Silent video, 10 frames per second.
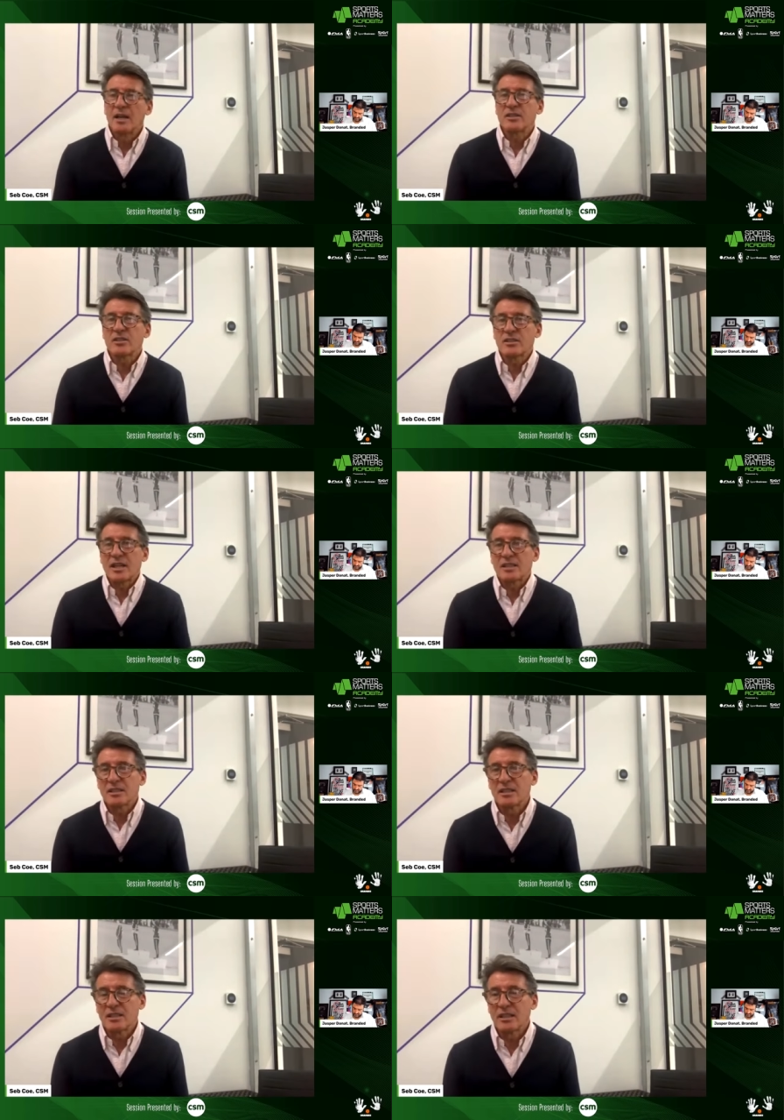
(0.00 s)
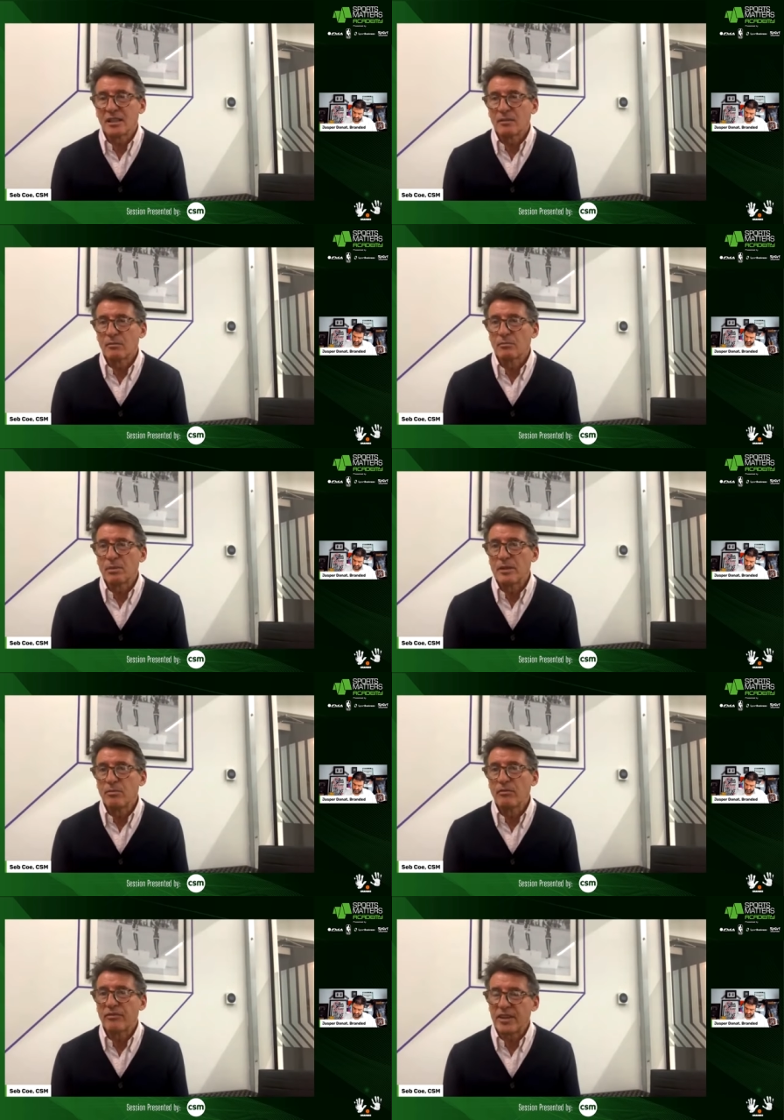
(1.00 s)
I just actually think
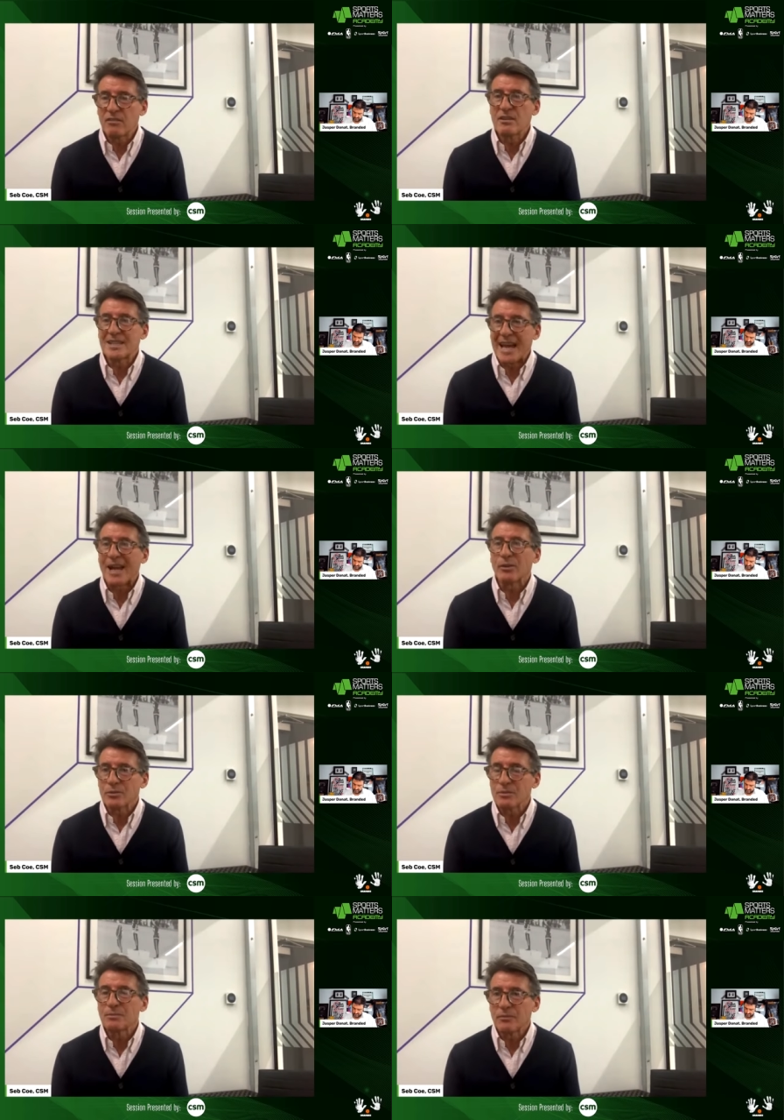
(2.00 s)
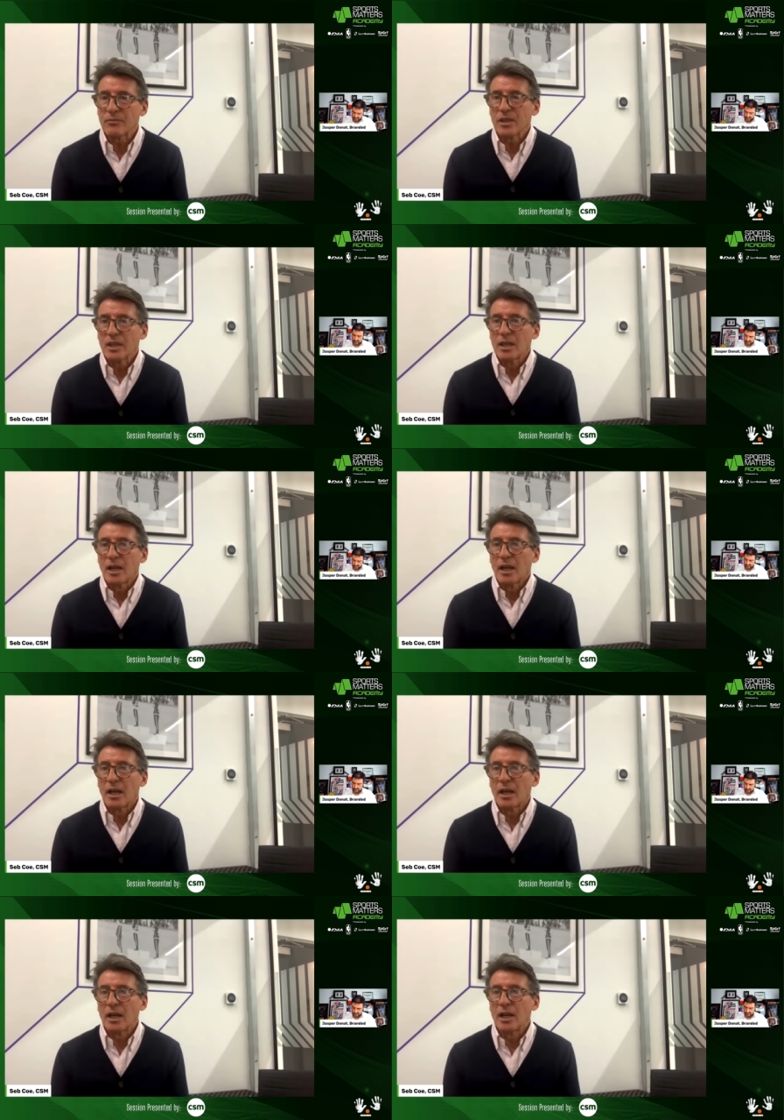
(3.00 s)
people figure it out
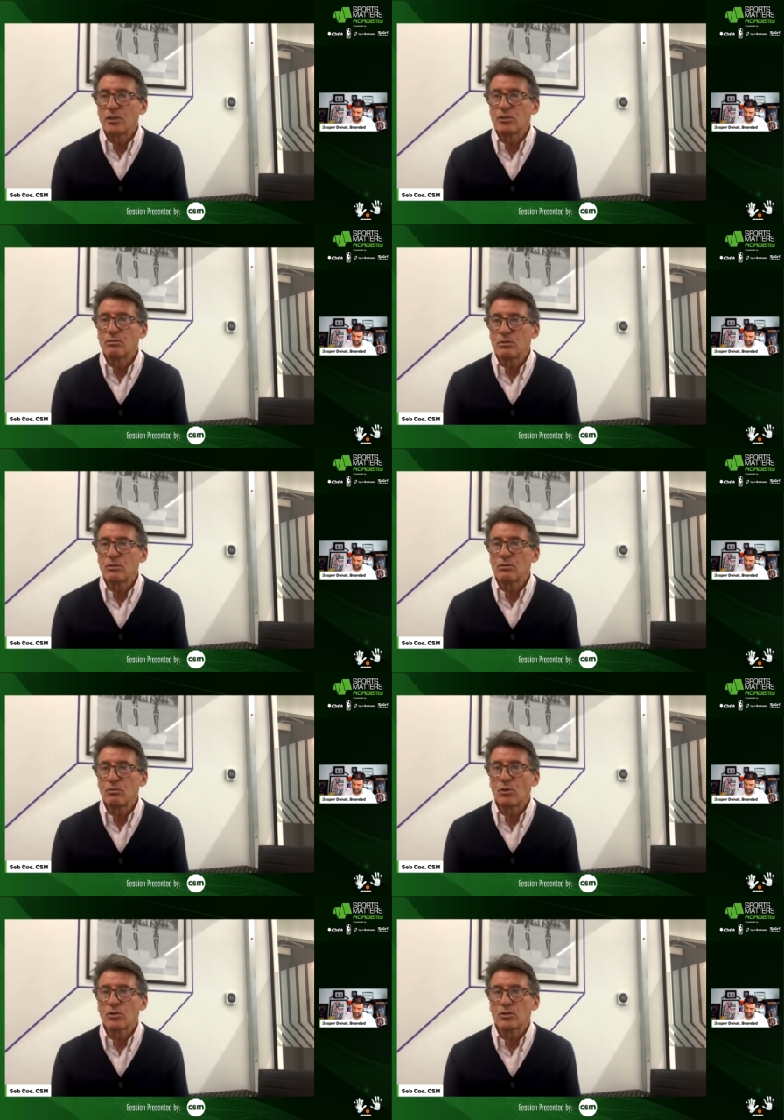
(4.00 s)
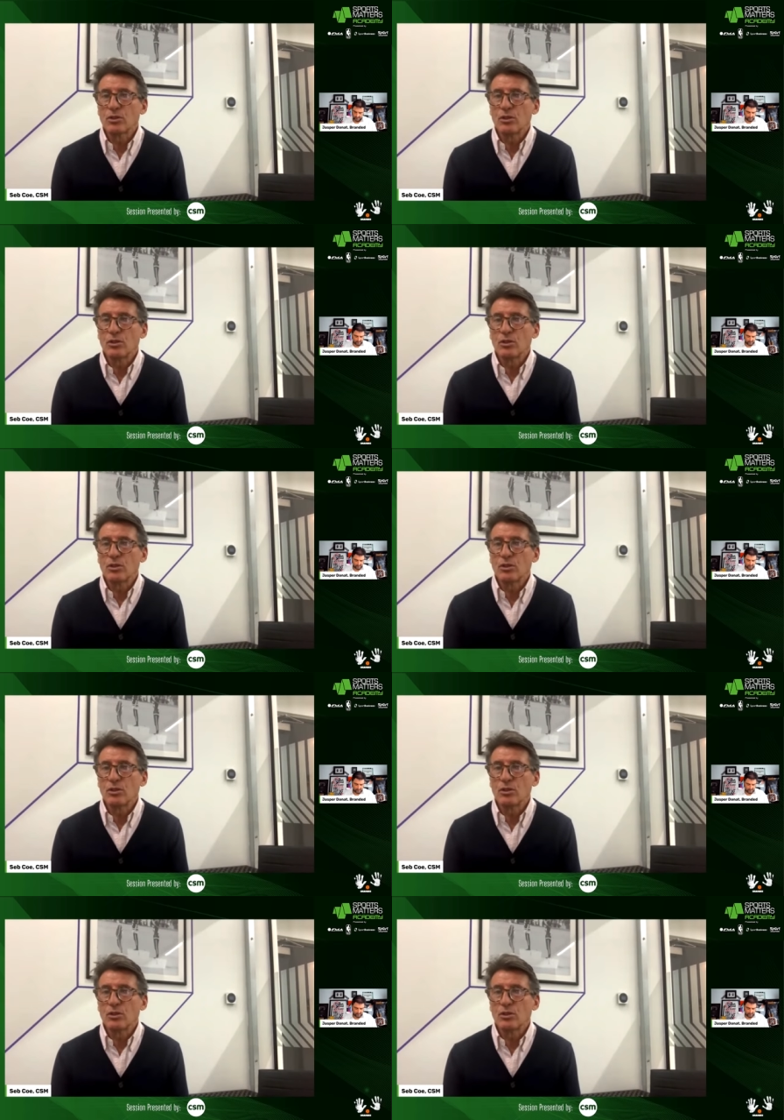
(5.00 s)
uh, and you do what